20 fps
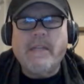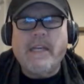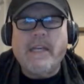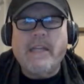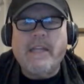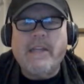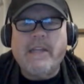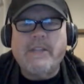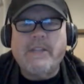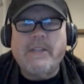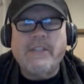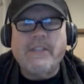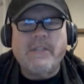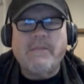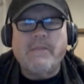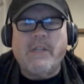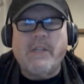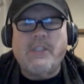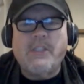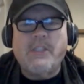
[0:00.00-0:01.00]
there's
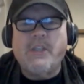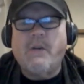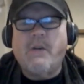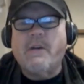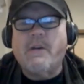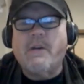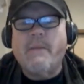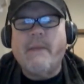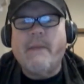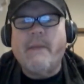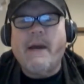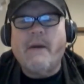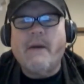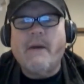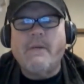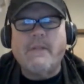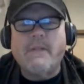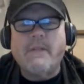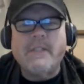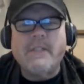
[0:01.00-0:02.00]
a joke
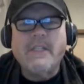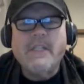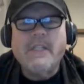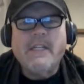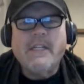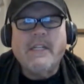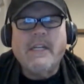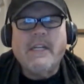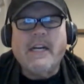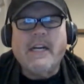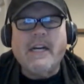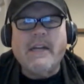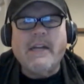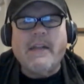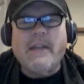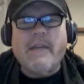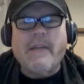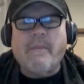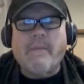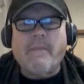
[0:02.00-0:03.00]
about
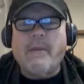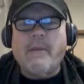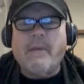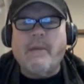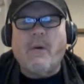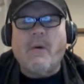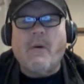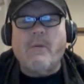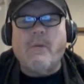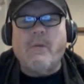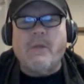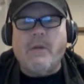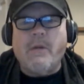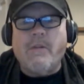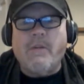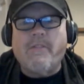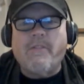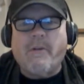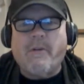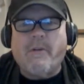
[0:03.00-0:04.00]
they have a bunch of old
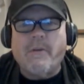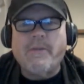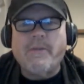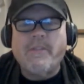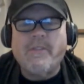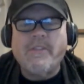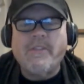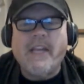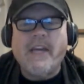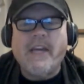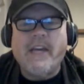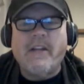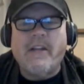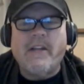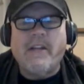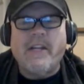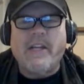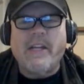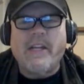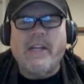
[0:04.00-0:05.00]
uniforms for
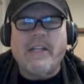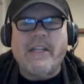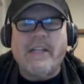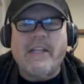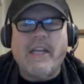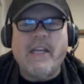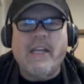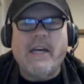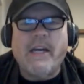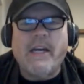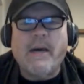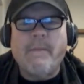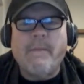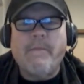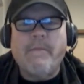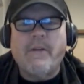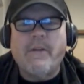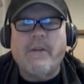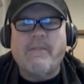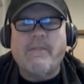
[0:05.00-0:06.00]
sale and
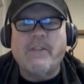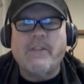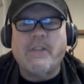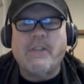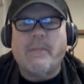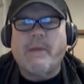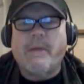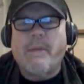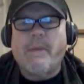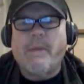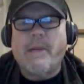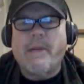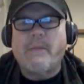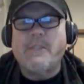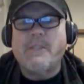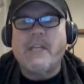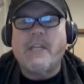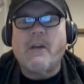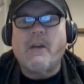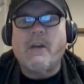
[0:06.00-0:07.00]
their version of the promenade,
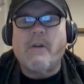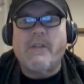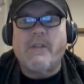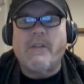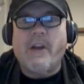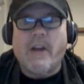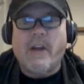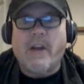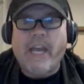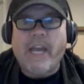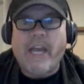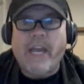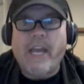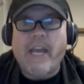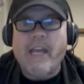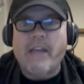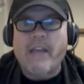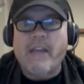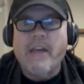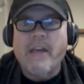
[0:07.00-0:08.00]
which they call the
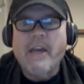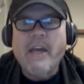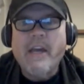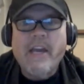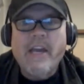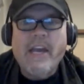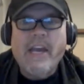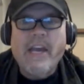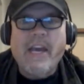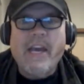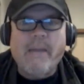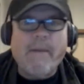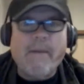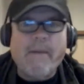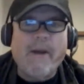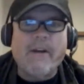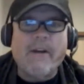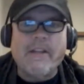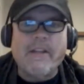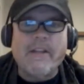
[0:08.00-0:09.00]
arcade, and
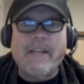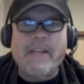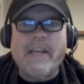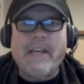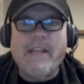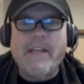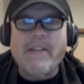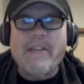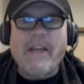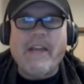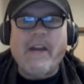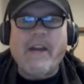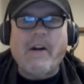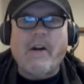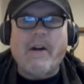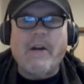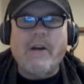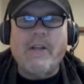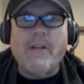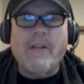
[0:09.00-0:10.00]
apparently they
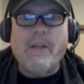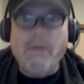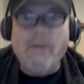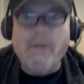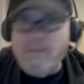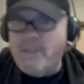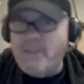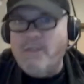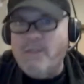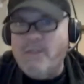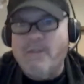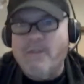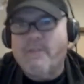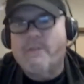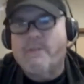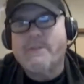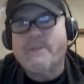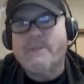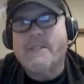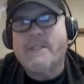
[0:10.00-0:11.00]
are used
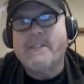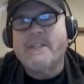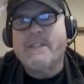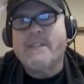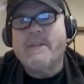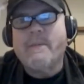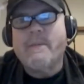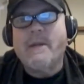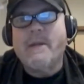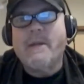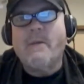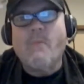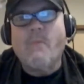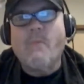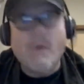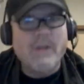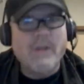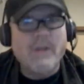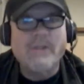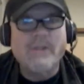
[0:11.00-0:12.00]
uniforms because everybody who
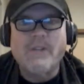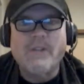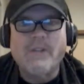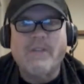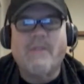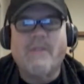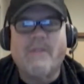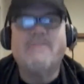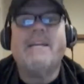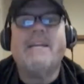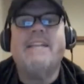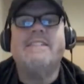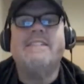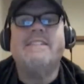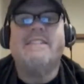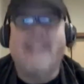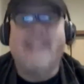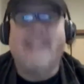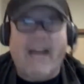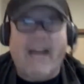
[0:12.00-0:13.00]
wore those uniforms has
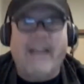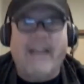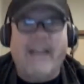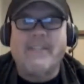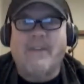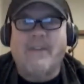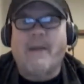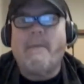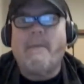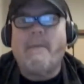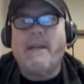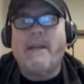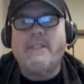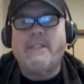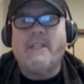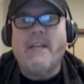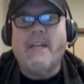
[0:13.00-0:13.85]
died. So I imagine